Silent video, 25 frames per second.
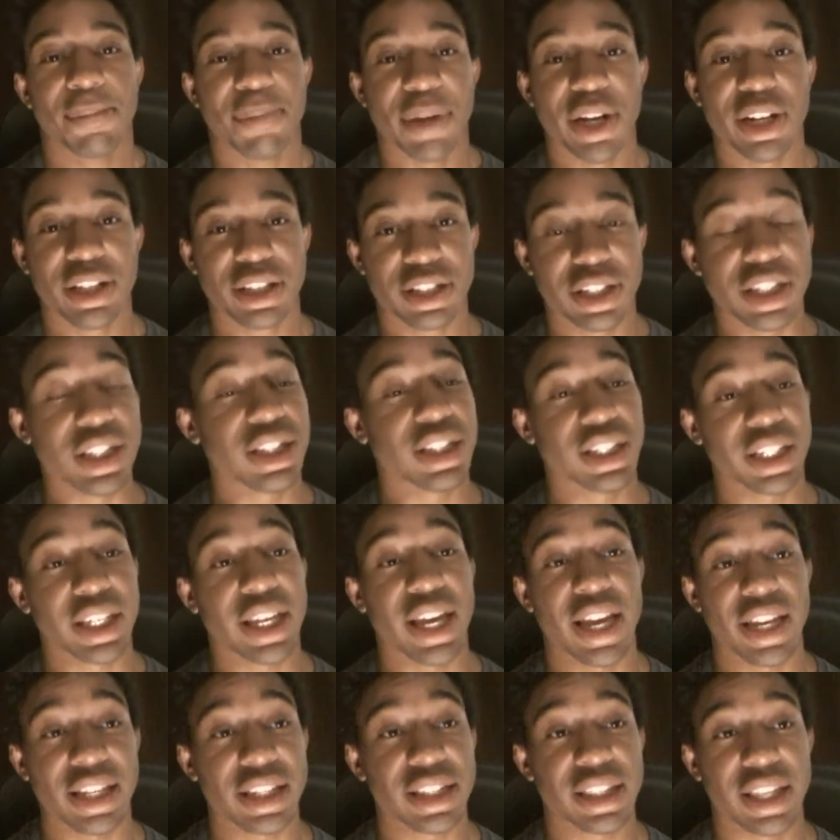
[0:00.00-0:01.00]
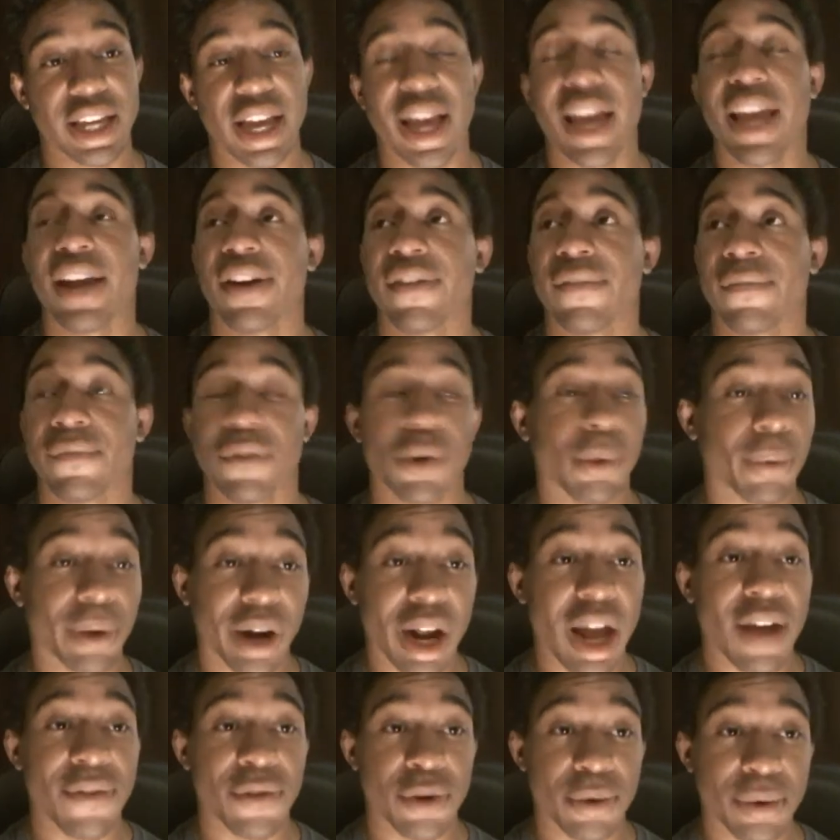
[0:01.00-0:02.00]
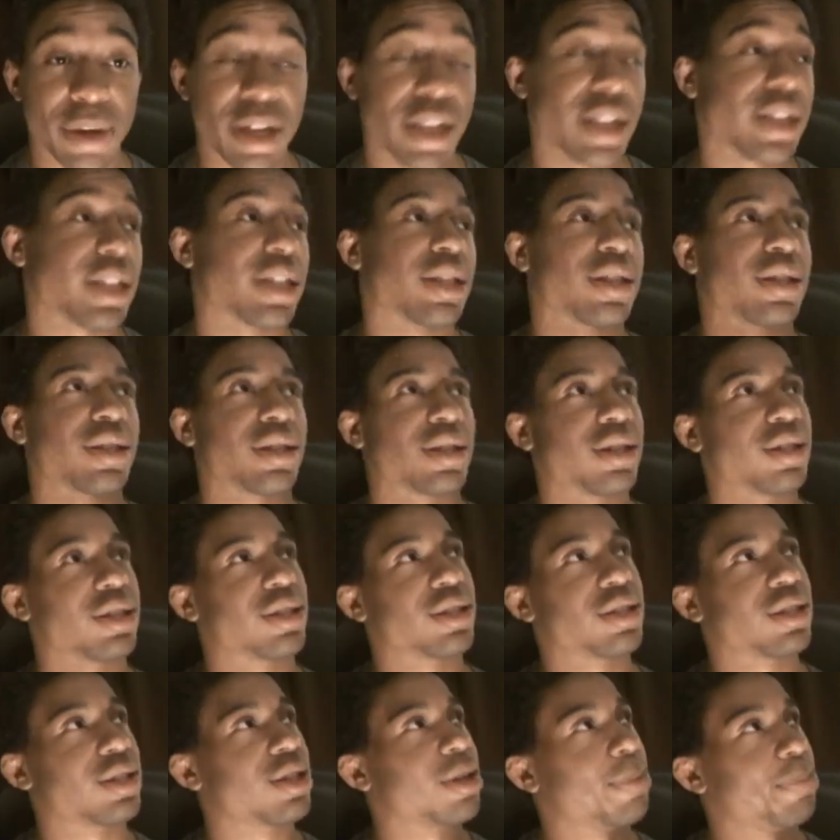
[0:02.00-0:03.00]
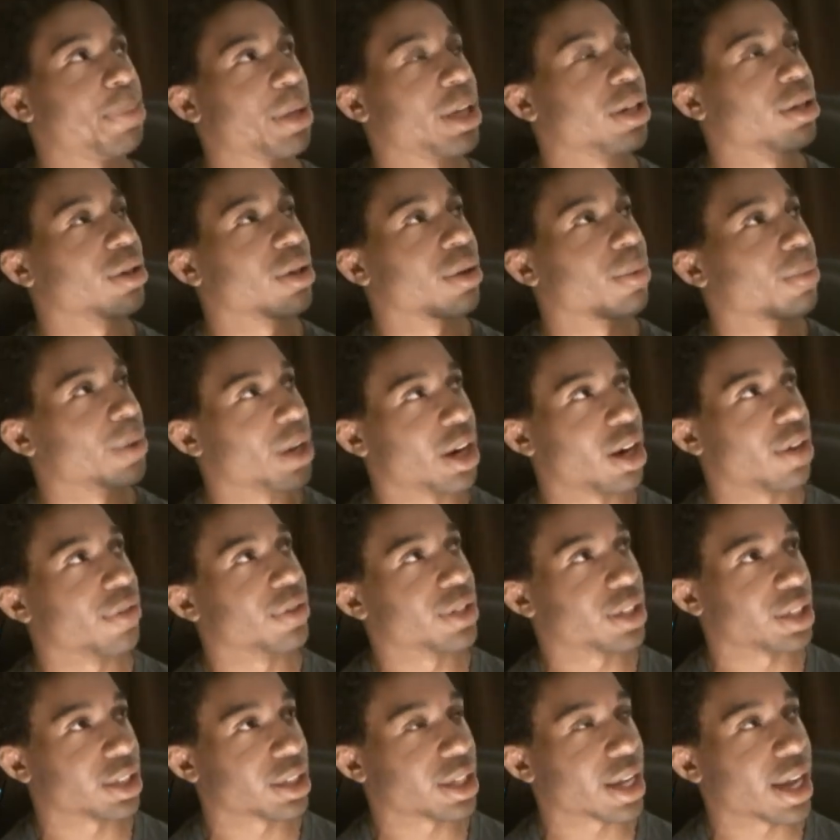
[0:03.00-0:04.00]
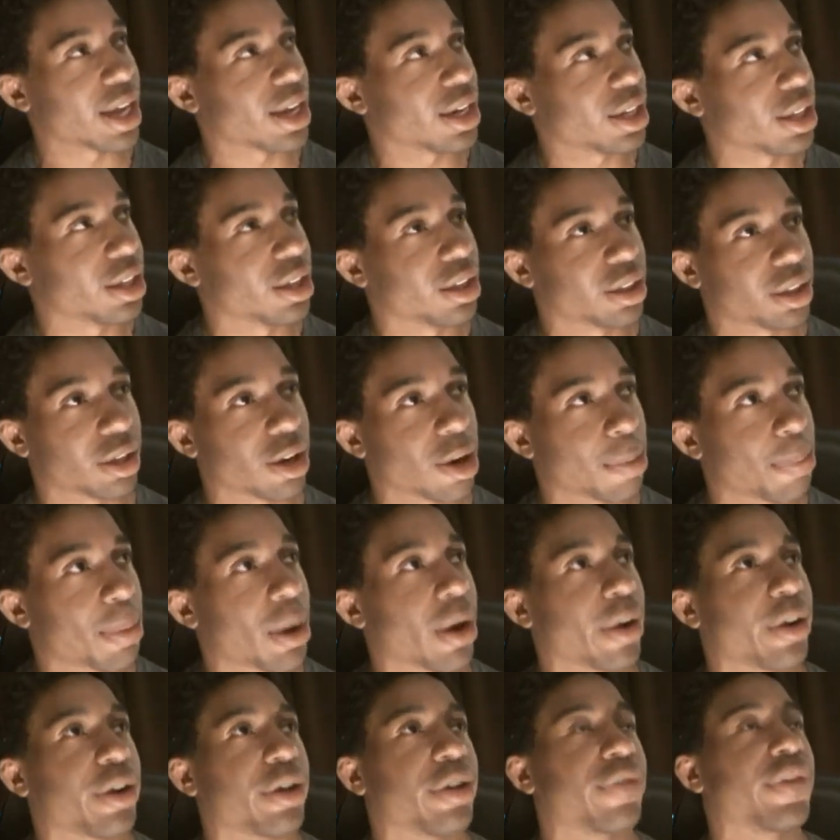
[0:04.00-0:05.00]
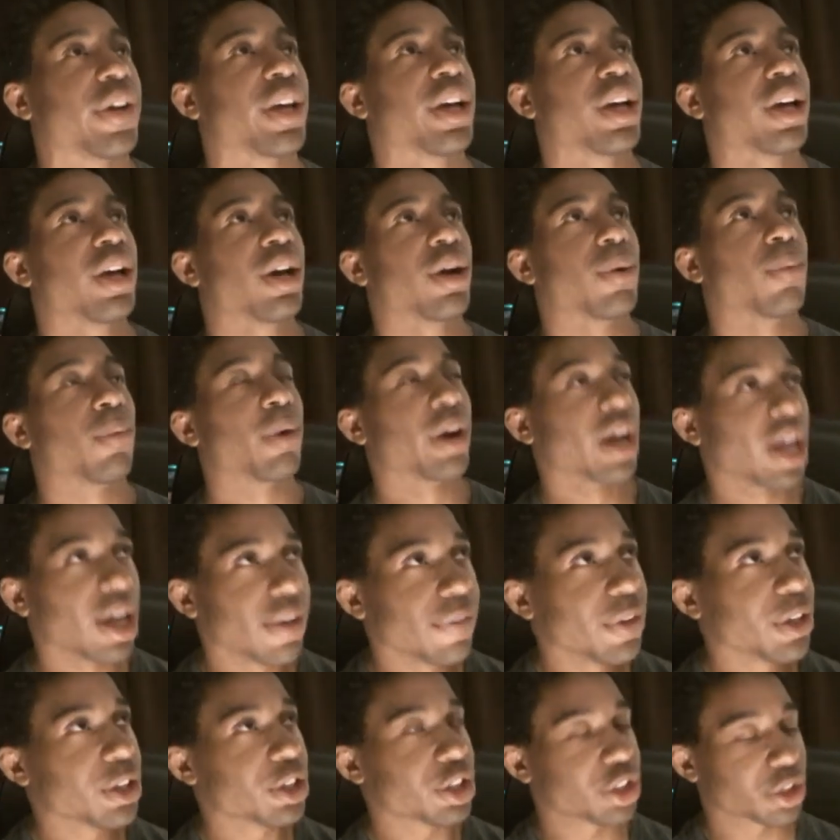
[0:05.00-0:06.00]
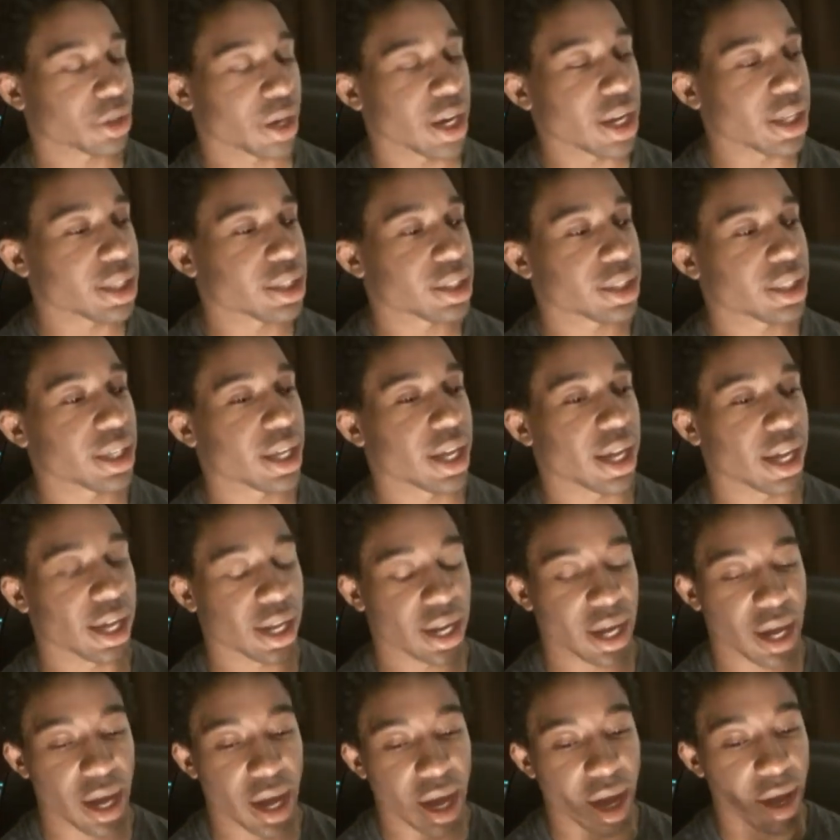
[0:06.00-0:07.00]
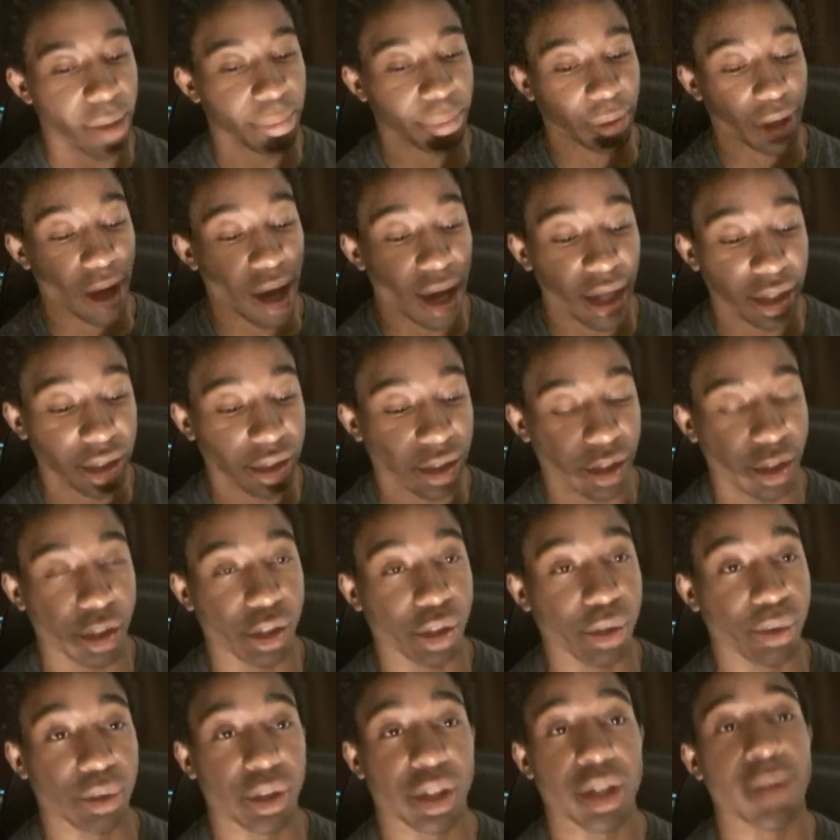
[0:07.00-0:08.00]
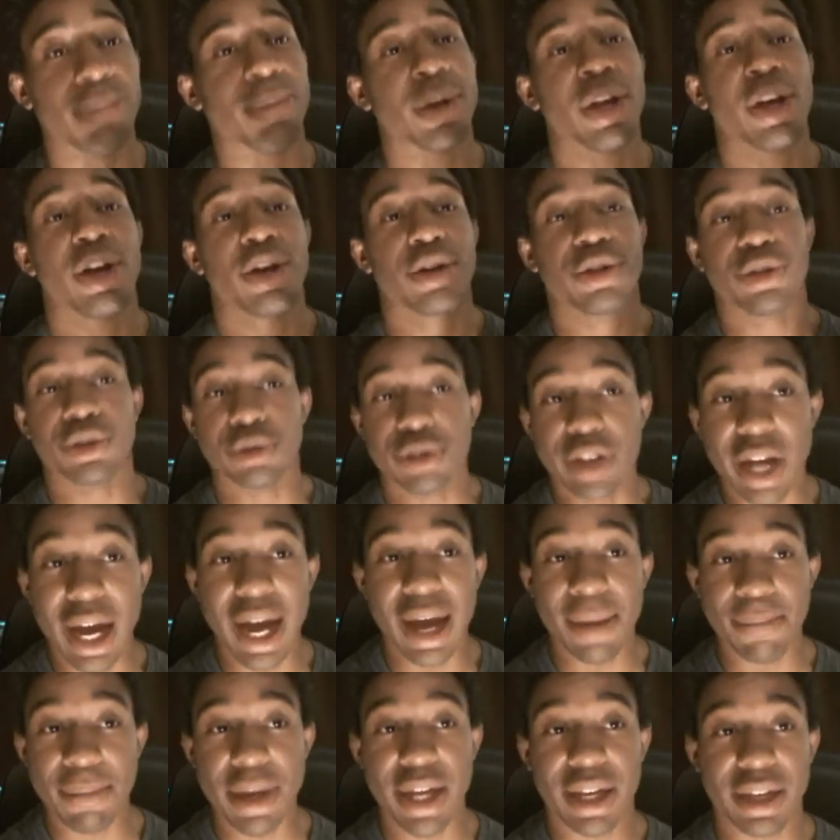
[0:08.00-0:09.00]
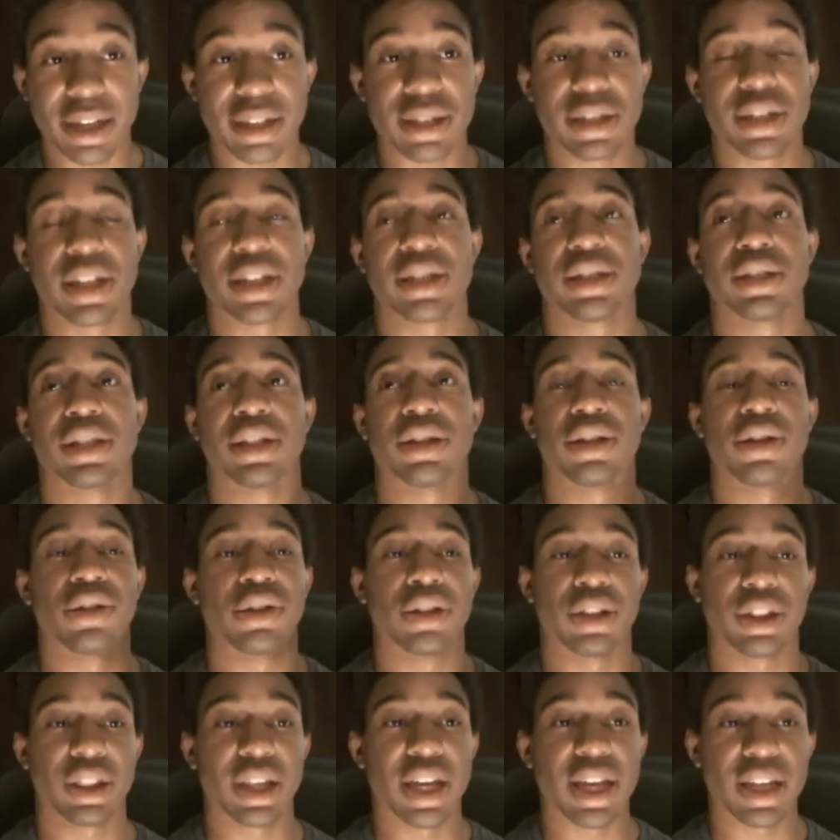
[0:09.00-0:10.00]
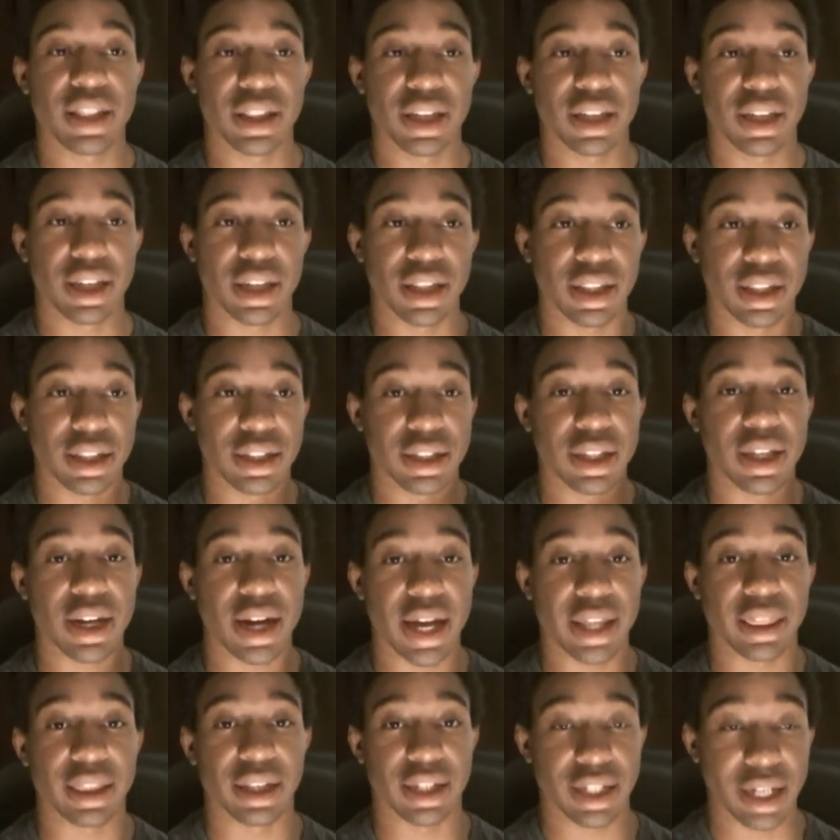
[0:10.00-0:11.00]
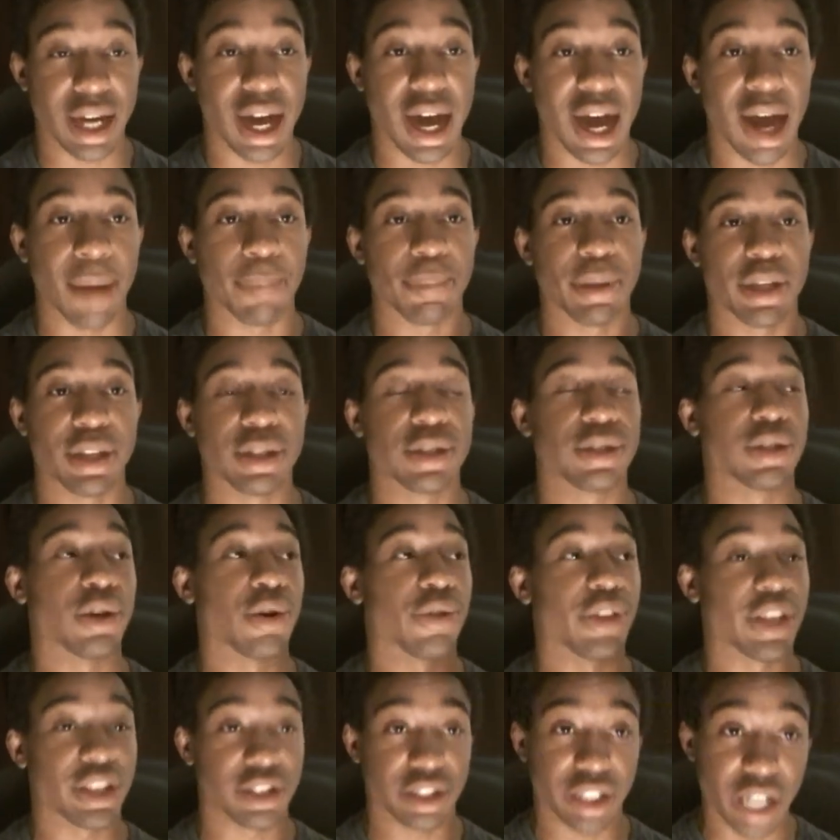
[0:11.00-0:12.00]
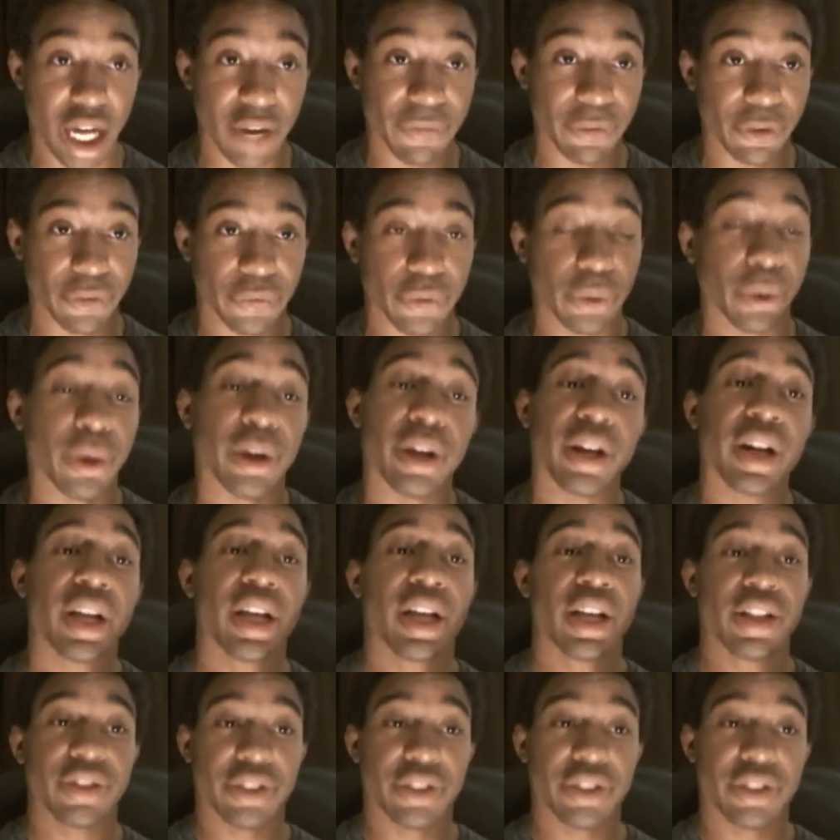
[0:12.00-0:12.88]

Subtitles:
But it's just the case that, for whatever reason, depending on whatever society that they're a part of, whatever traits that constitute them do not make it such that they're the thing that can sit at the top, and so they suffer for it.